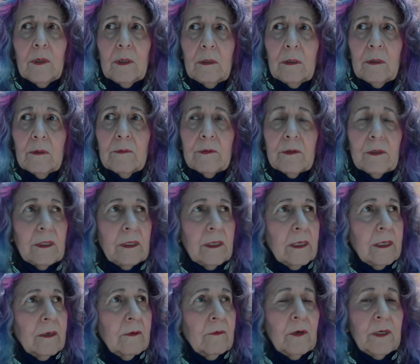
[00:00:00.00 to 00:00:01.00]
Well, to
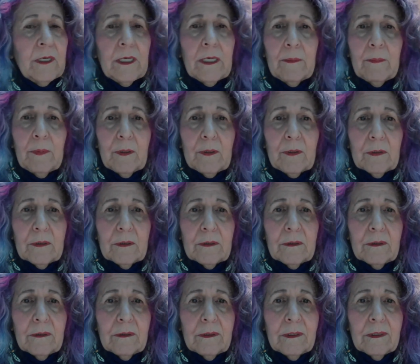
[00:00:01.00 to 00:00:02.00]
the everyday
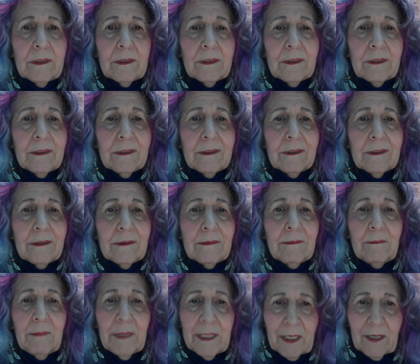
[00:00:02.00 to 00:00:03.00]
person,
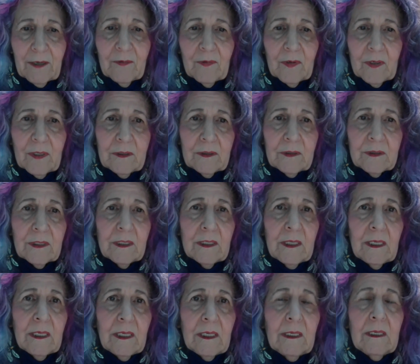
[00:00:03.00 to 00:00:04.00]
many of
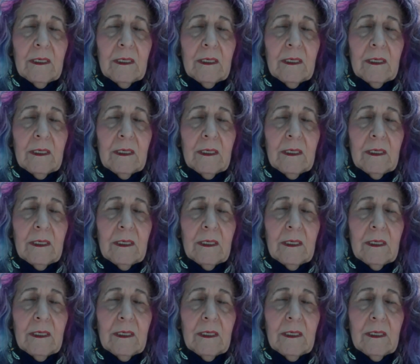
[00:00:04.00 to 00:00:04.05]
us,